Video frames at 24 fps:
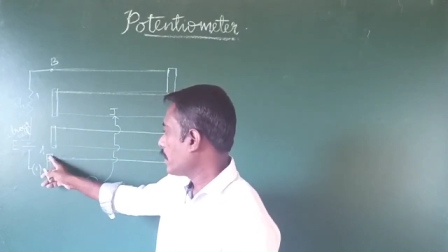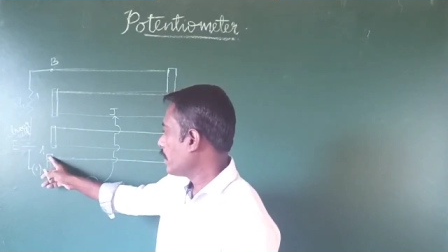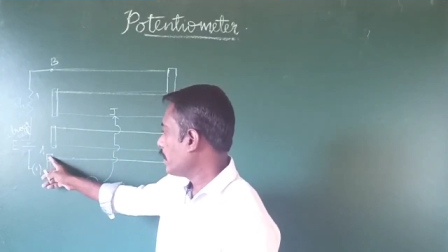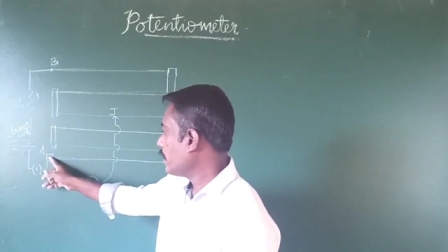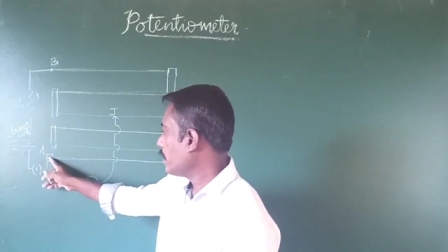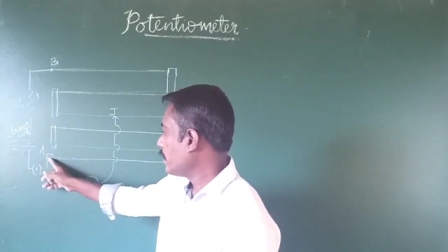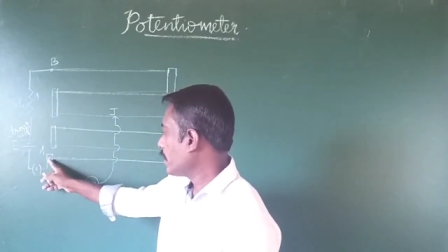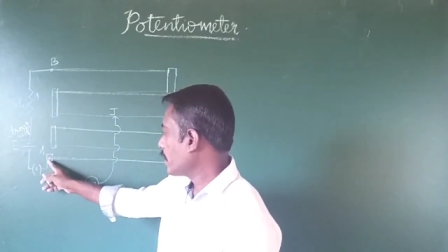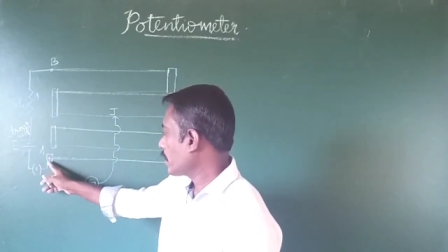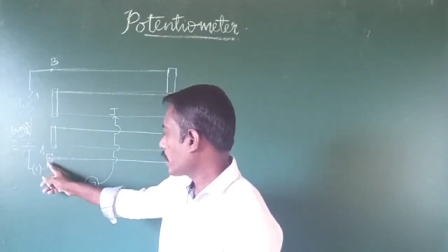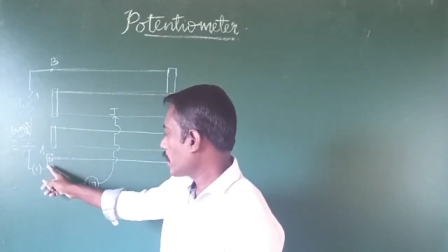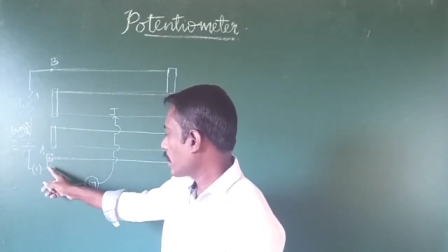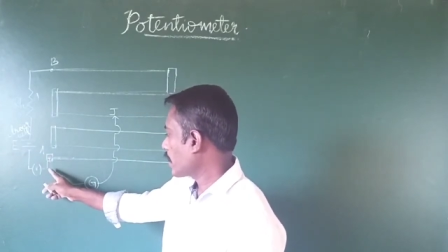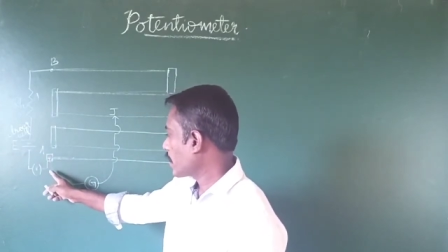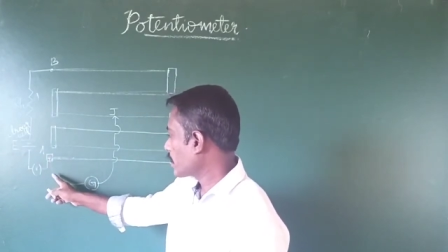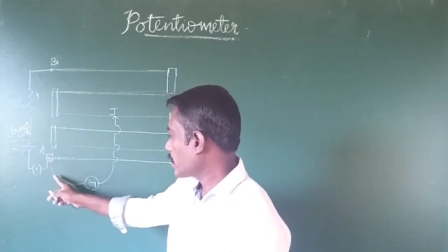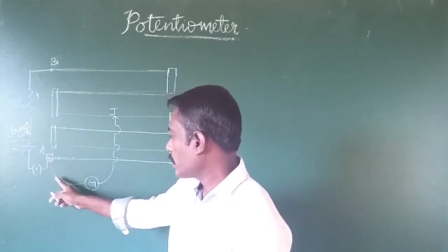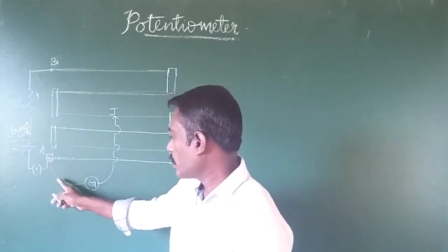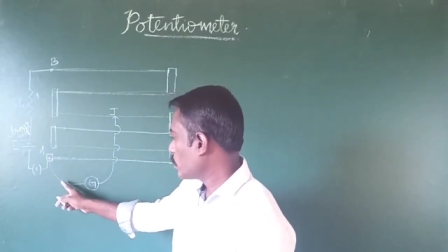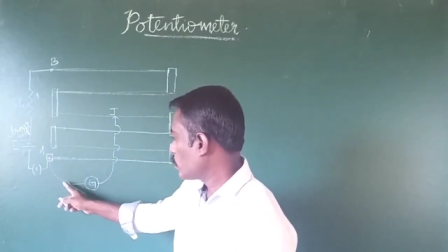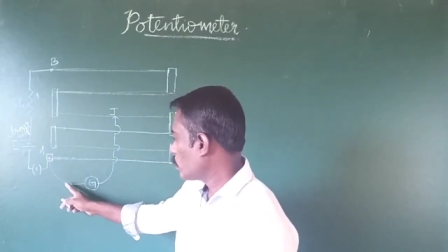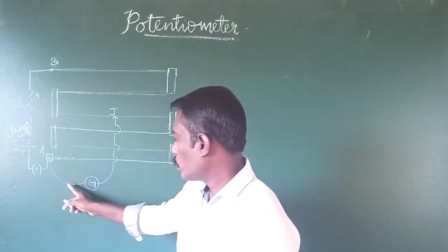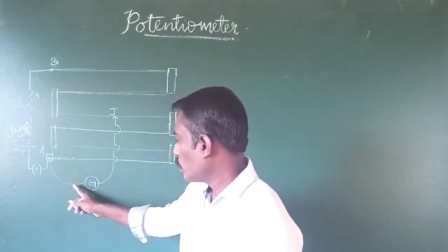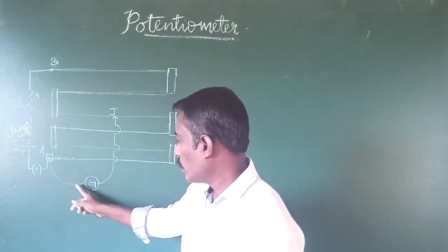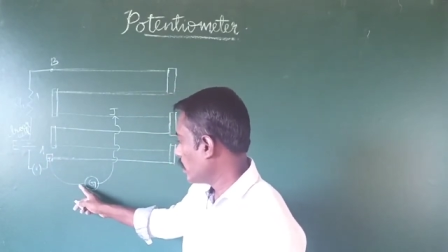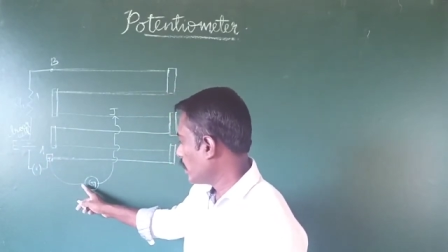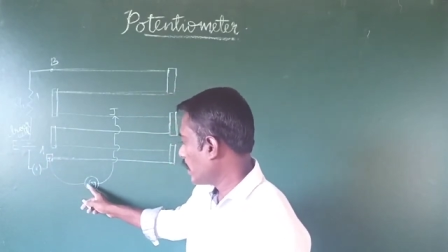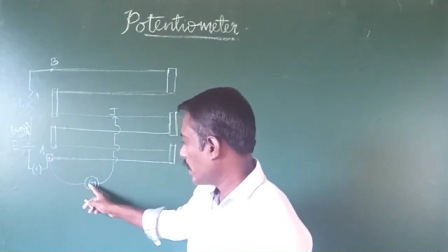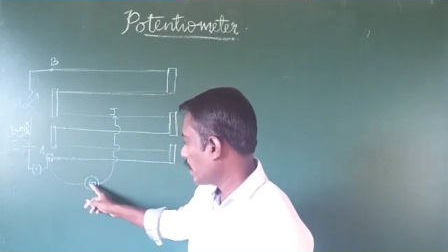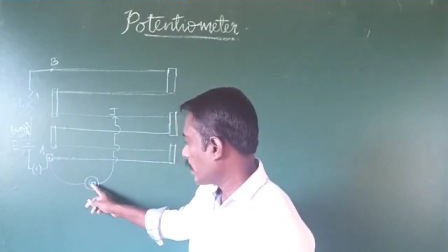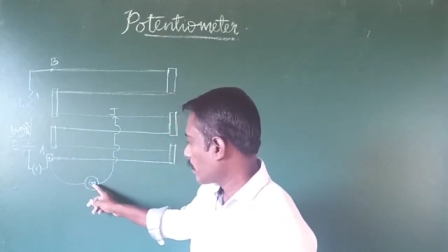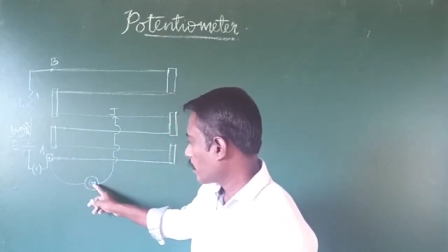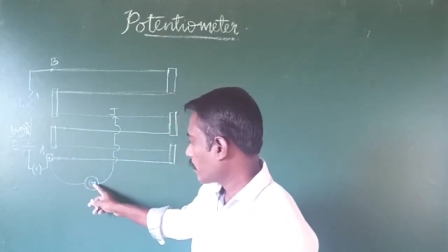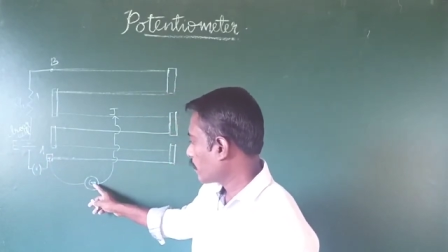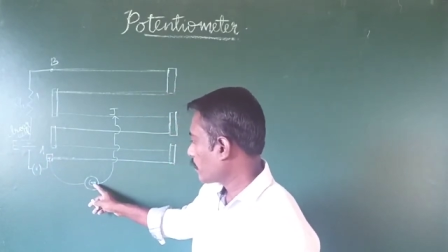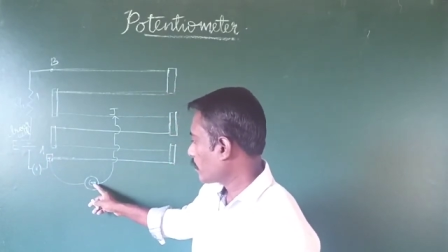key then connected to
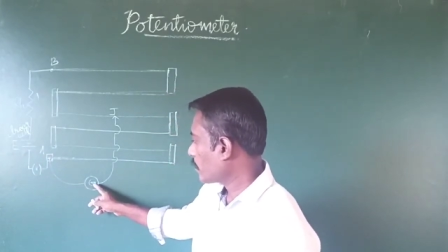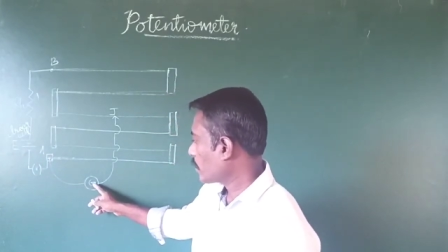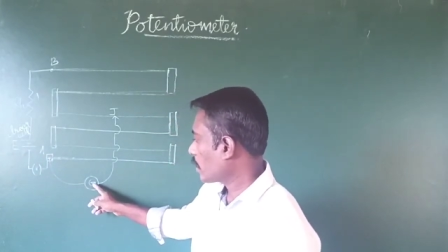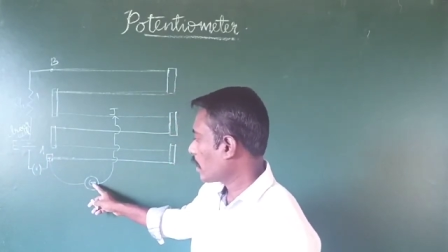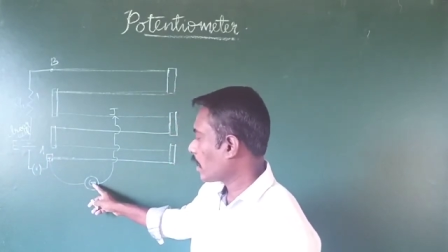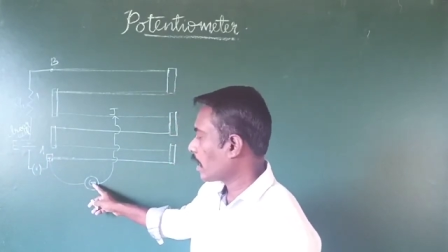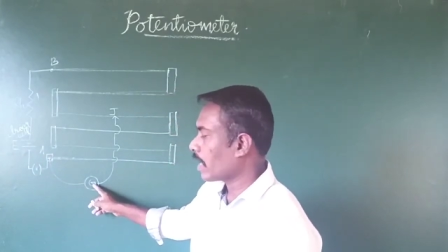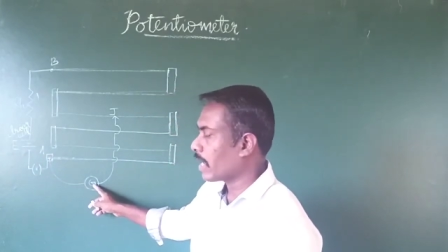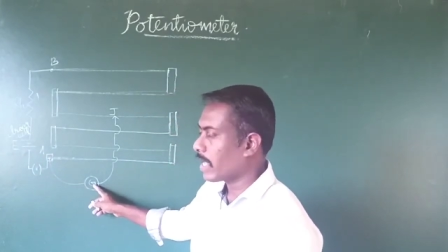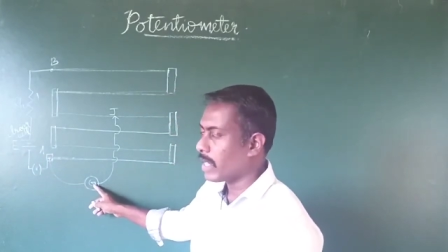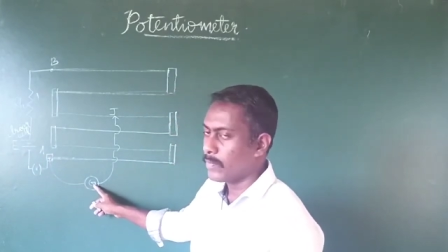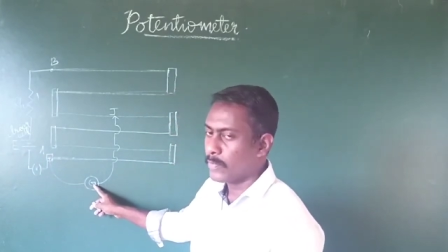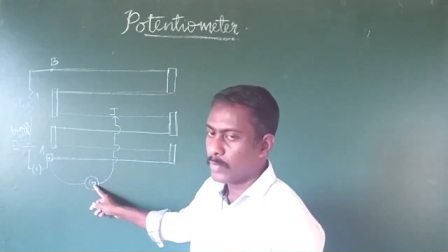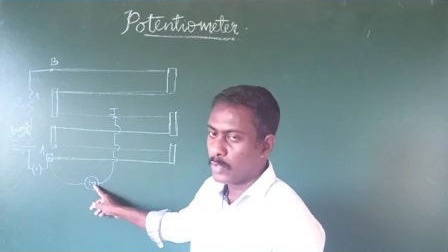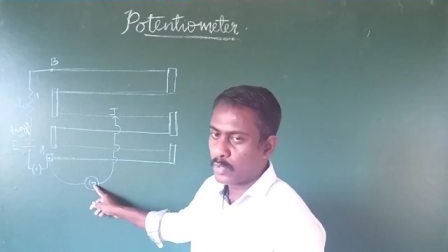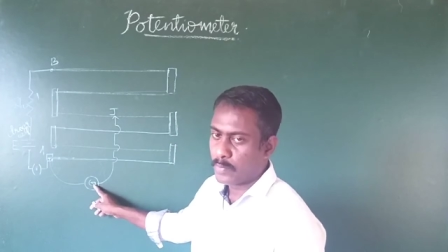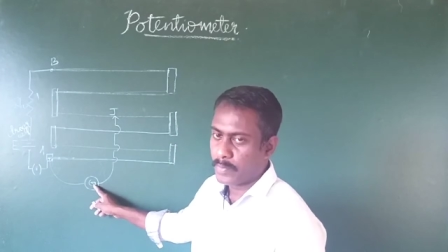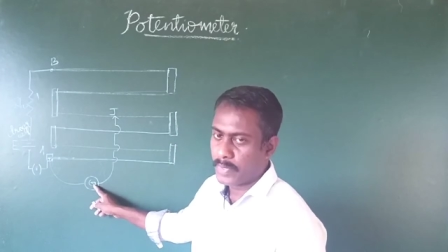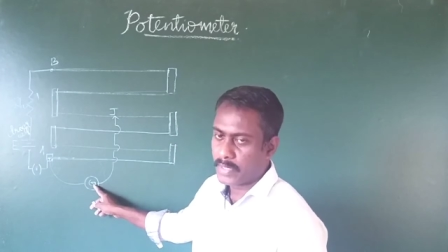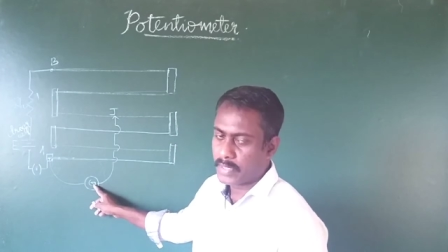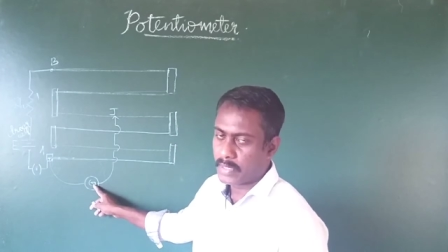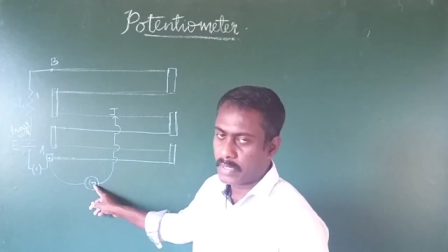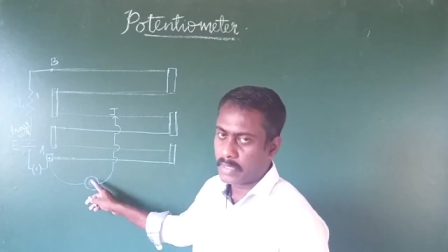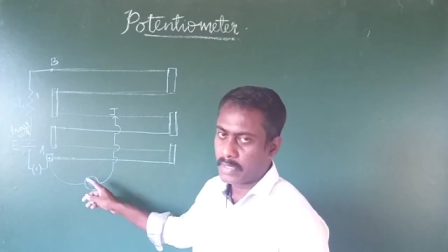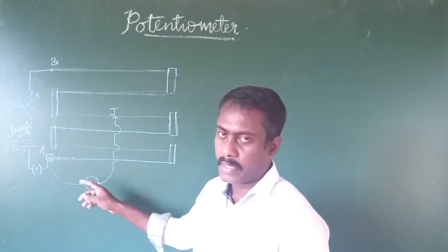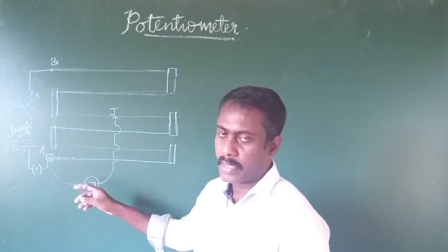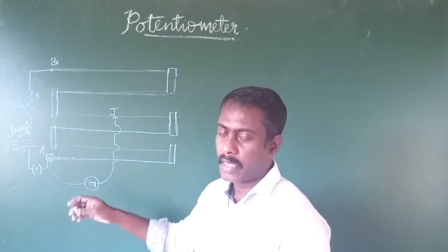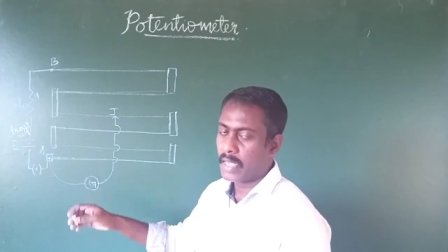a galvanometer.